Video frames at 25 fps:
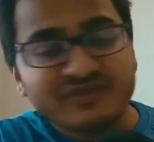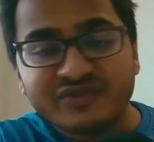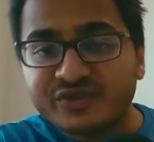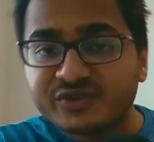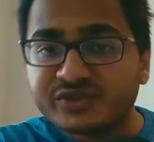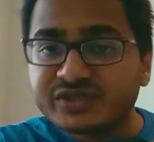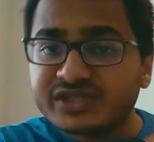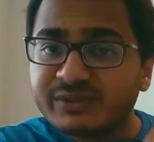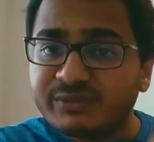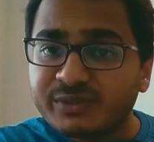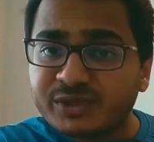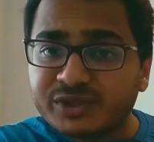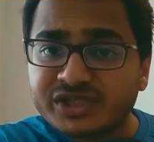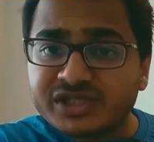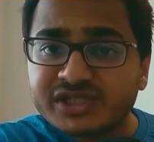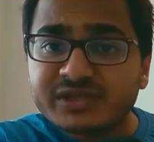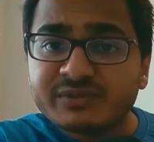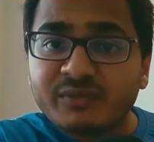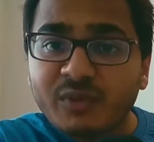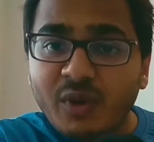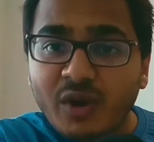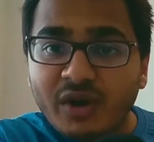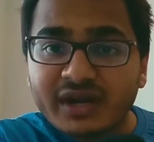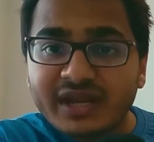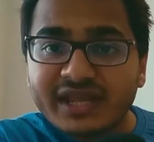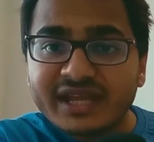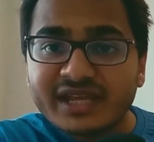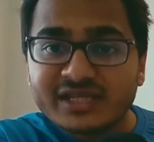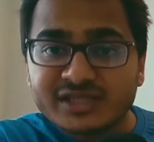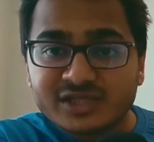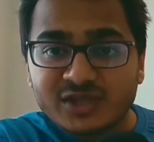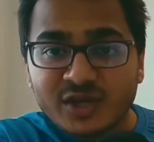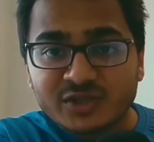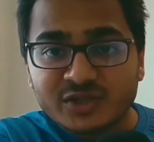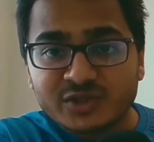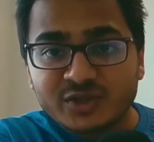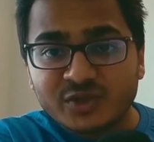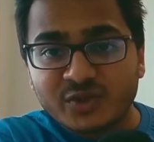fused deposition modeling
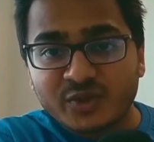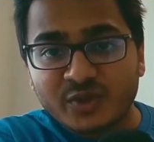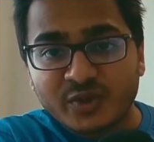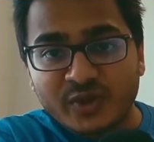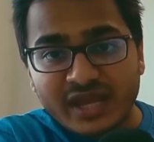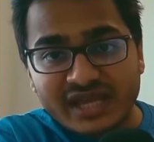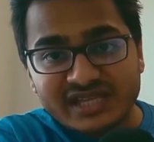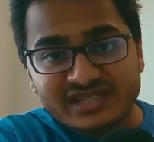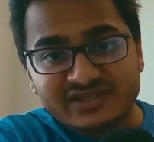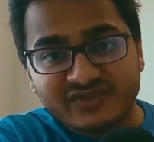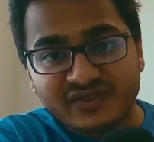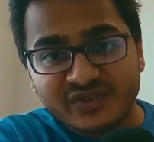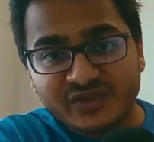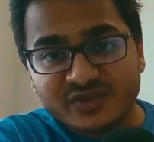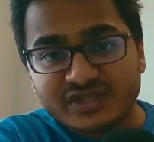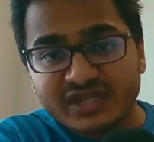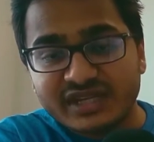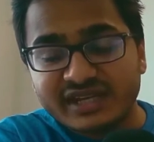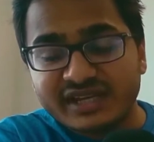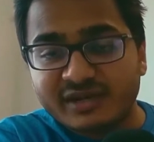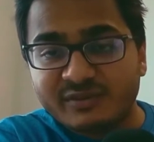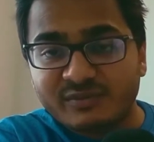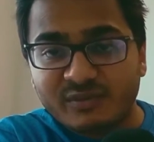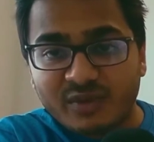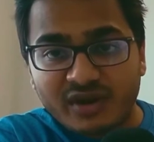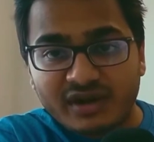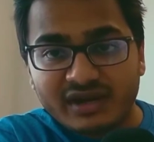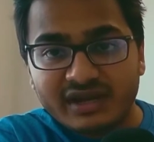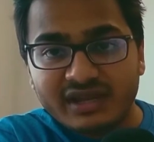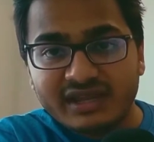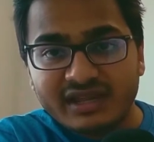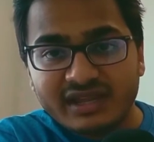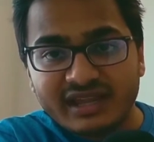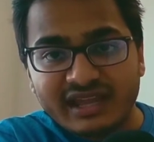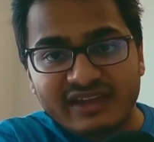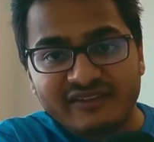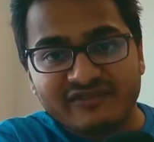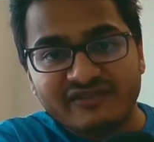is also known as fused layer
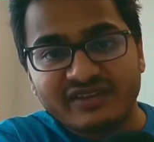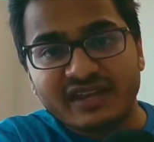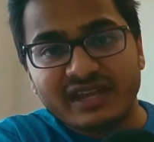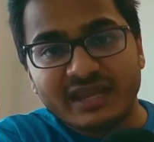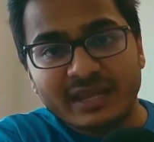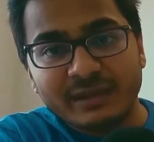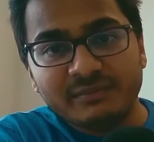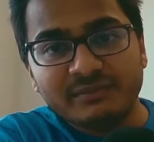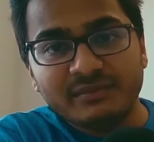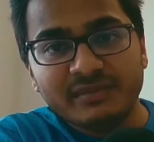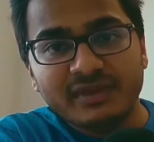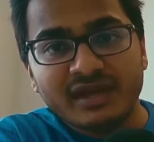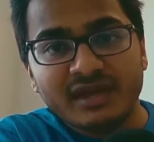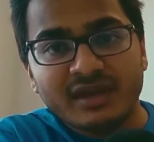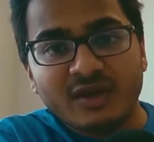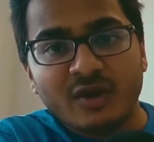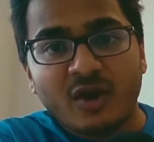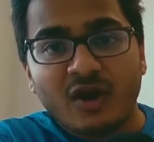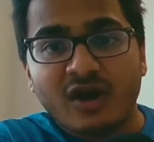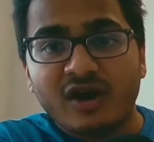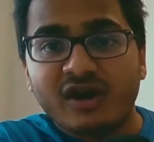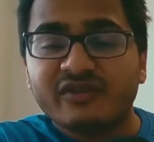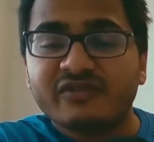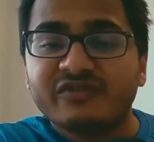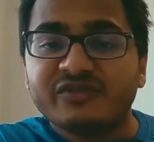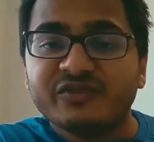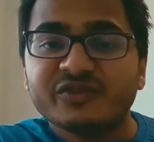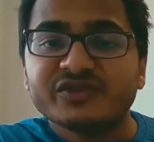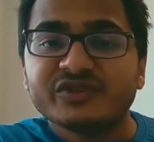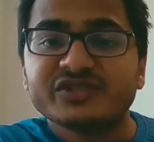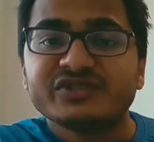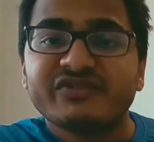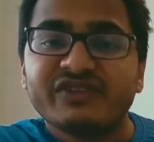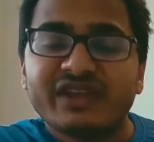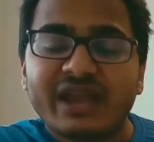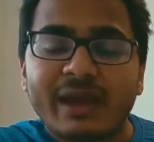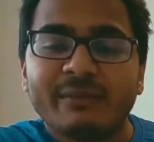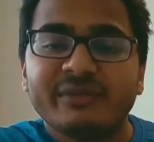modeling, FLM, or
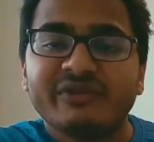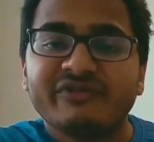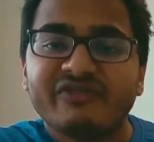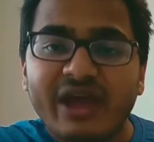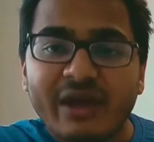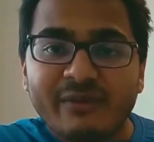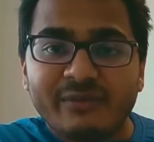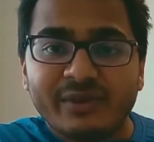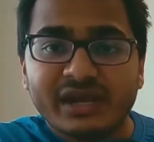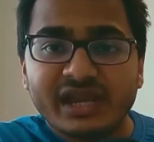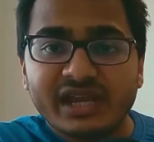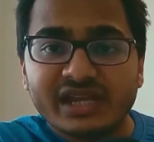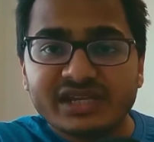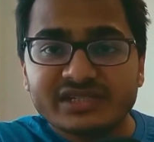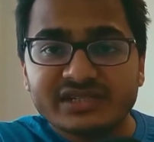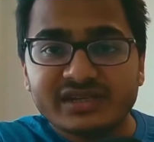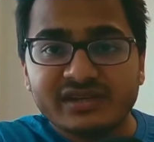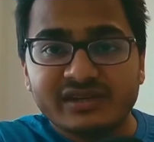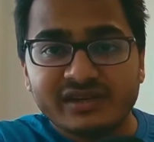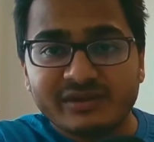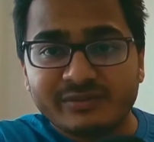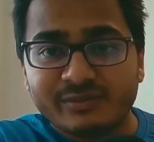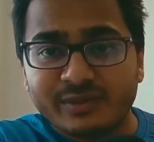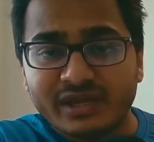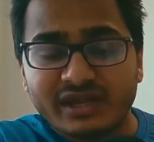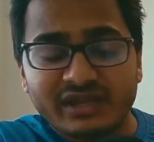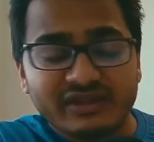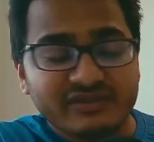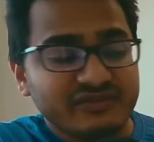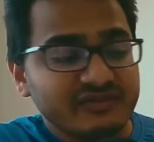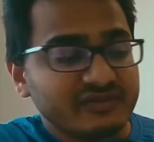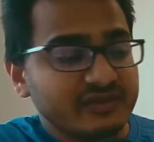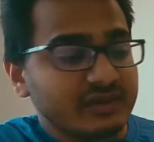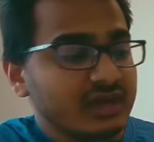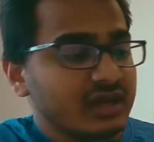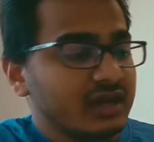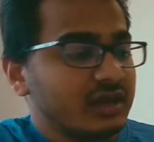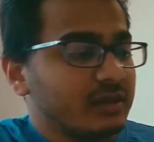fused filament fabrication,
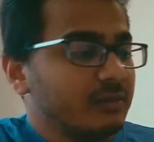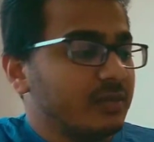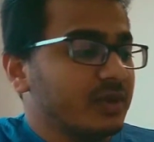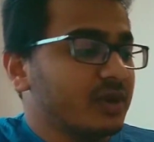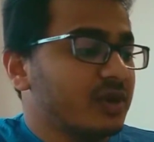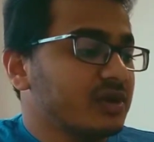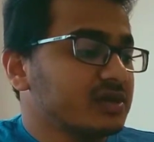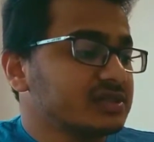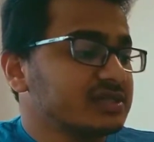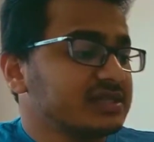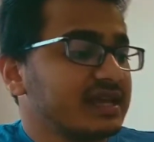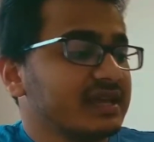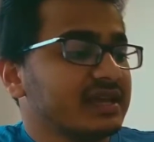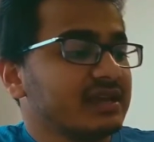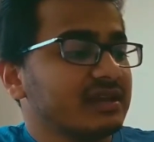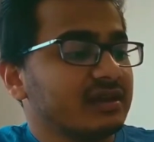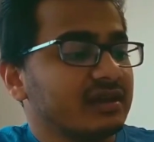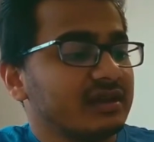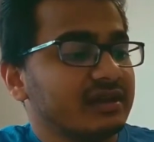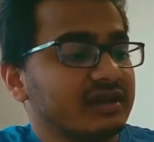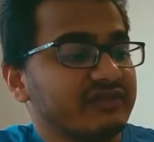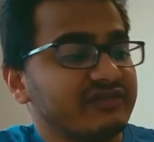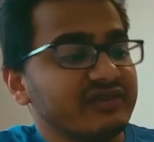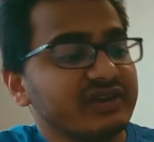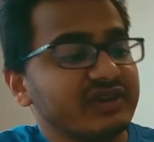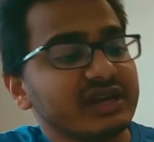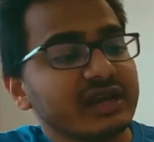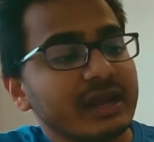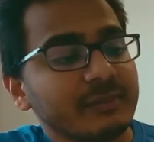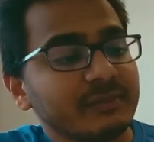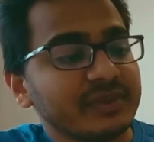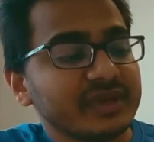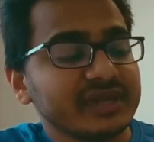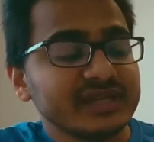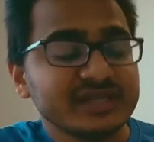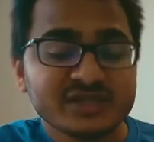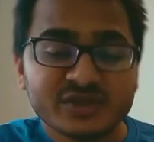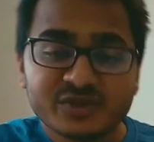FFF, because like different
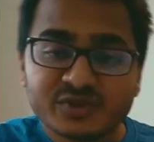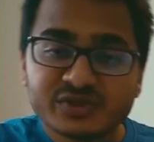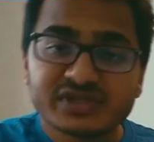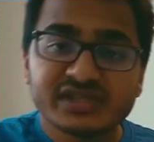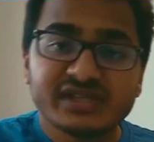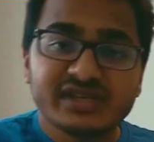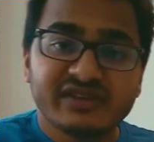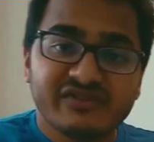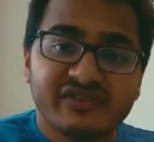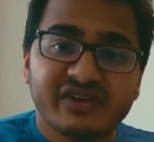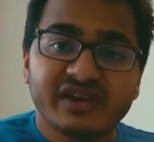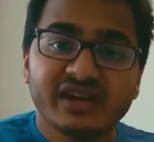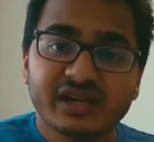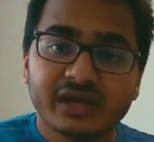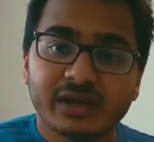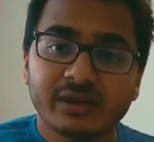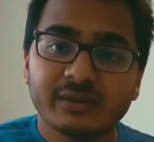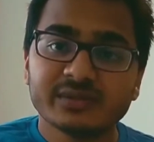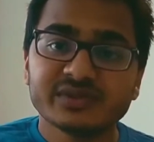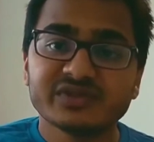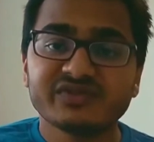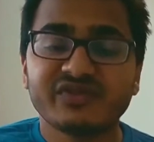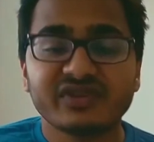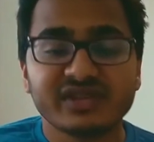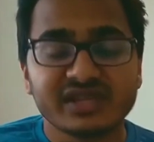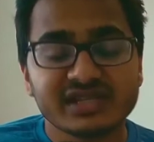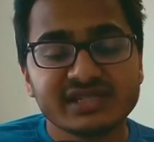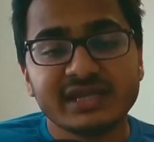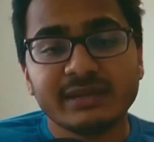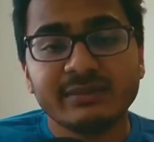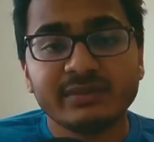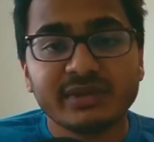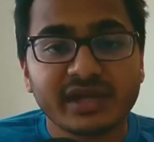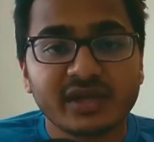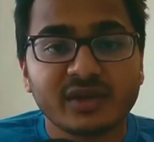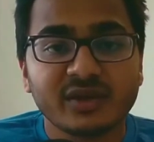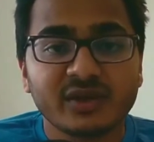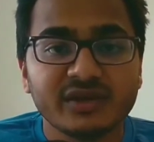companies use different terms for the
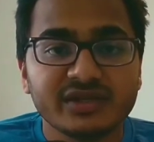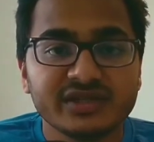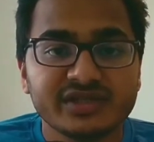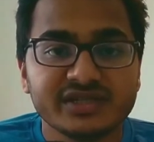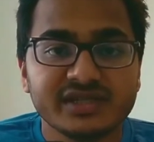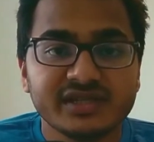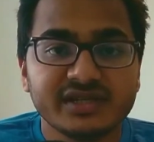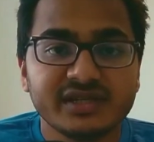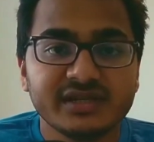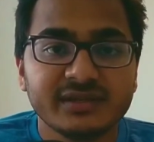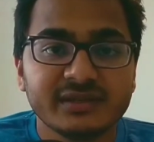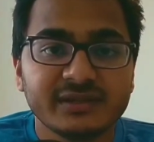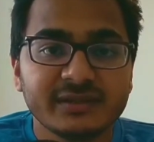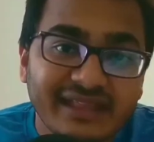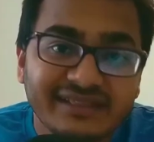same technology.